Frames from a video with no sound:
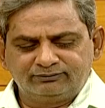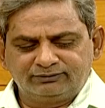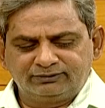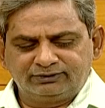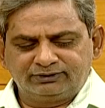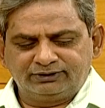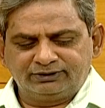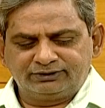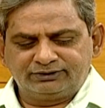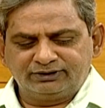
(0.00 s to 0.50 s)

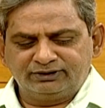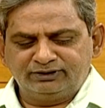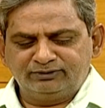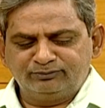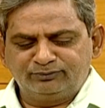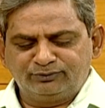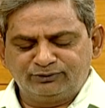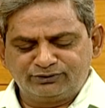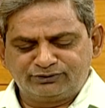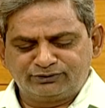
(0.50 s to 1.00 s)
The term
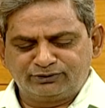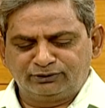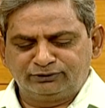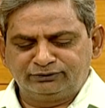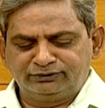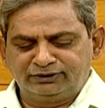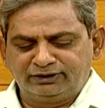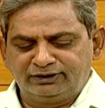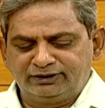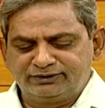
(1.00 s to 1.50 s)

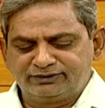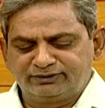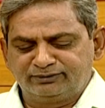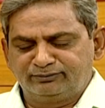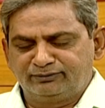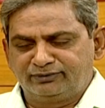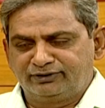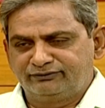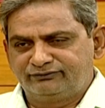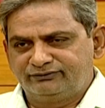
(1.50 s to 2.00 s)

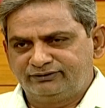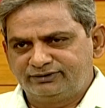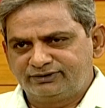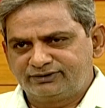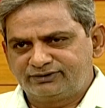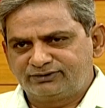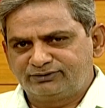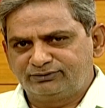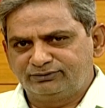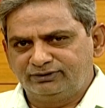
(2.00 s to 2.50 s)
post-colonialism
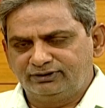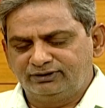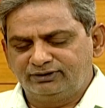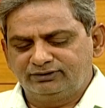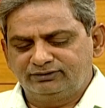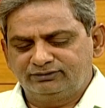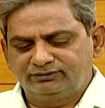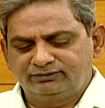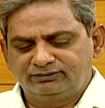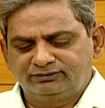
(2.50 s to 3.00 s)
refers to
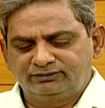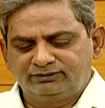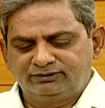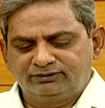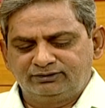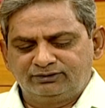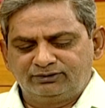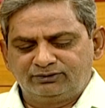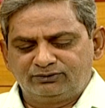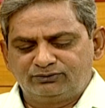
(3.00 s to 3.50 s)
the
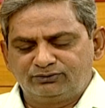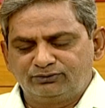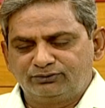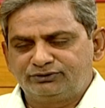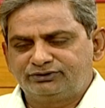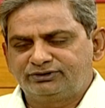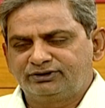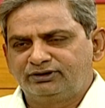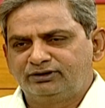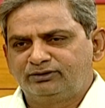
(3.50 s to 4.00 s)

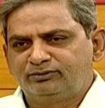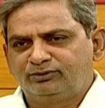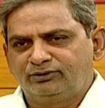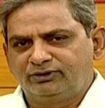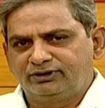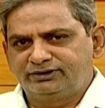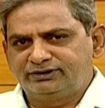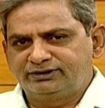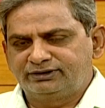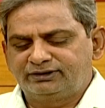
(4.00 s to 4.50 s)
social,
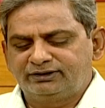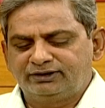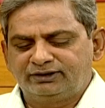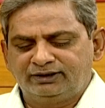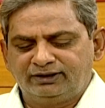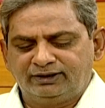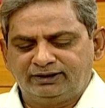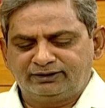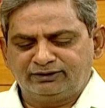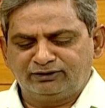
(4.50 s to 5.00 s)

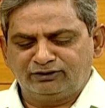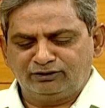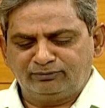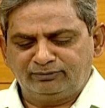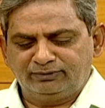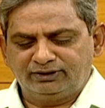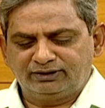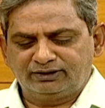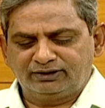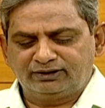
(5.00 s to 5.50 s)
political,
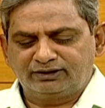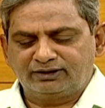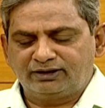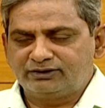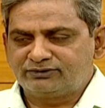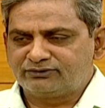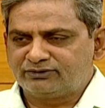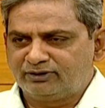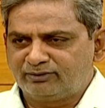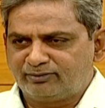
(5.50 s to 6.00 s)
economic, and
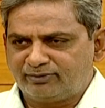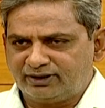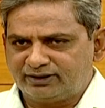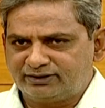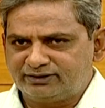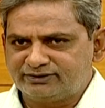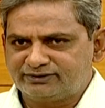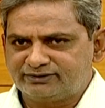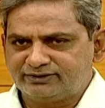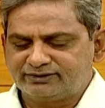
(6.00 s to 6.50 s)
cultural
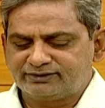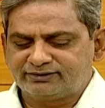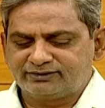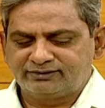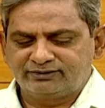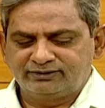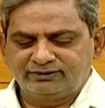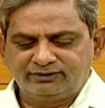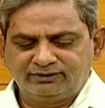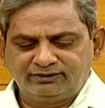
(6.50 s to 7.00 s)

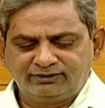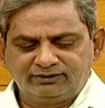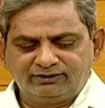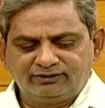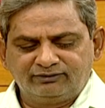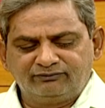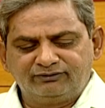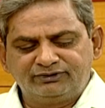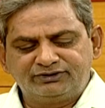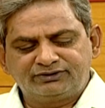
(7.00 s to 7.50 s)
practices
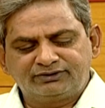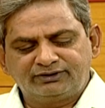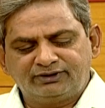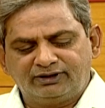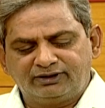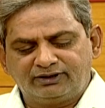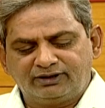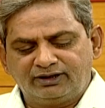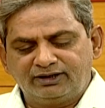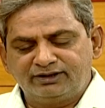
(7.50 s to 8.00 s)
which
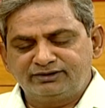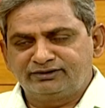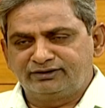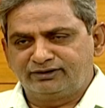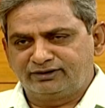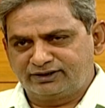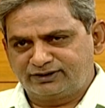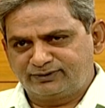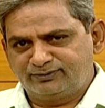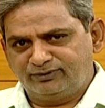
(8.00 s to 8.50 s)
arise in
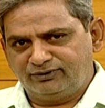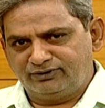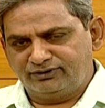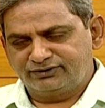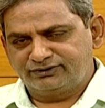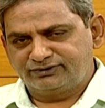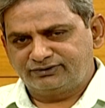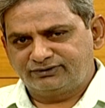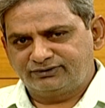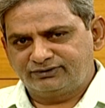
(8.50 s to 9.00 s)

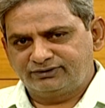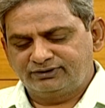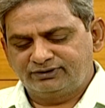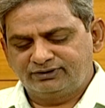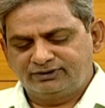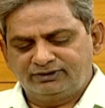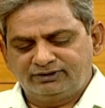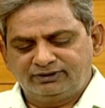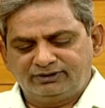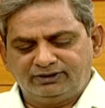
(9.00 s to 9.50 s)
response
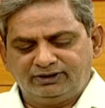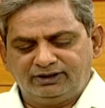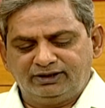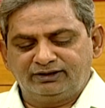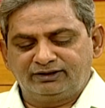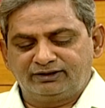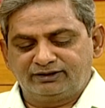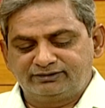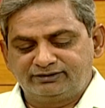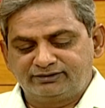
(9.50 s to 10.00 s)

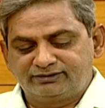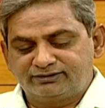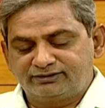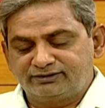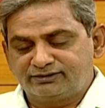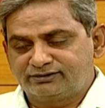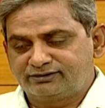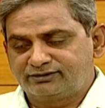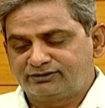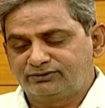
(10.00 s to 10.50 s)
and
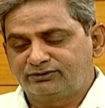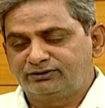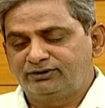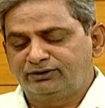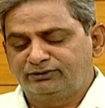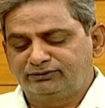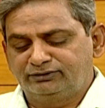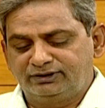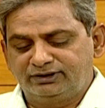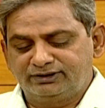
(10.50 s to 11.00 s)
resistance to
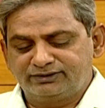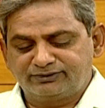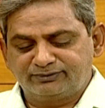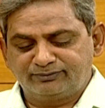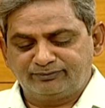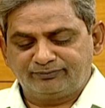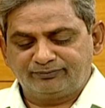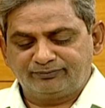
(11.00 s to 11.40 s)
colonialism.